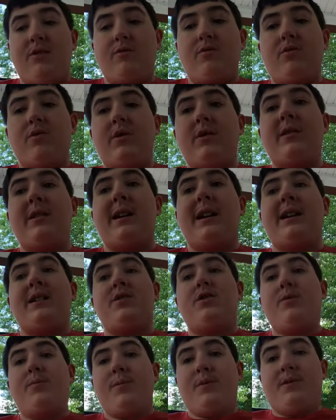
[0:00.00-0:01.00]
she wanted a
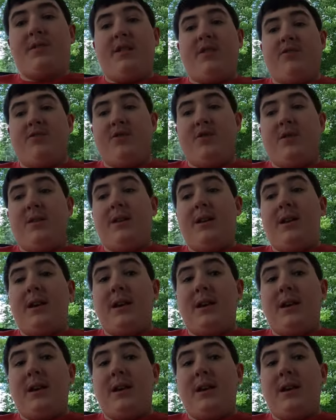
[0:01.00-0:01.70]
new position